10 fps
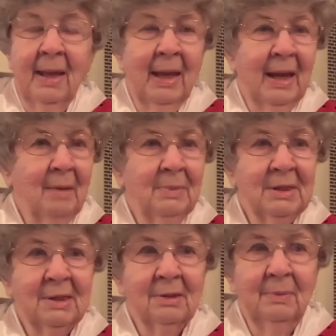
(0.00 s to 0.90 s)
And I
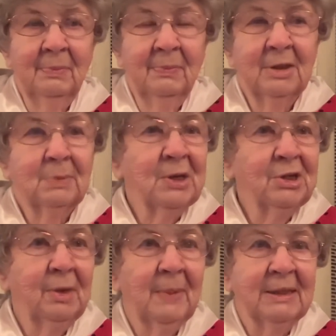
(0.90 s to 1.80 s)
miss them,
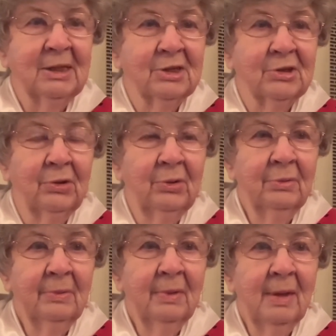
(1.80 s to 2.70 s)
especially my sister.
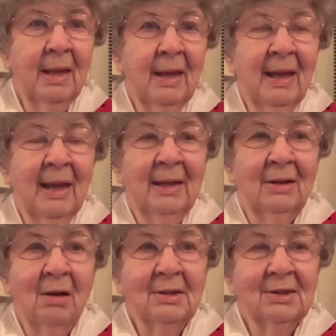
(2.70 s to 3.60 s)
And
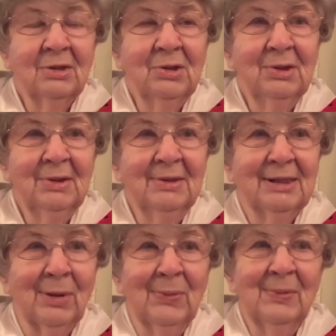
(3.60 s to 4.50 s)
God is good,
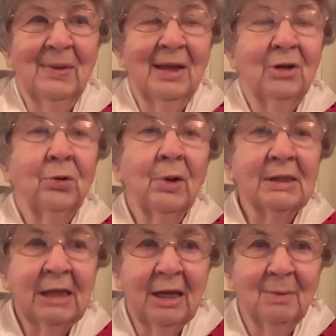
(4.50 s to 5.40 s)
so
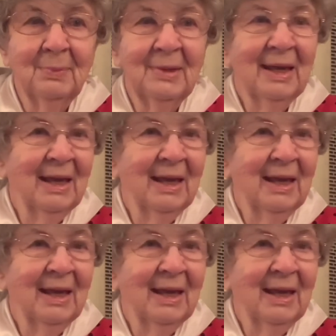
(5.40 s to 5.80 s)
trust Him.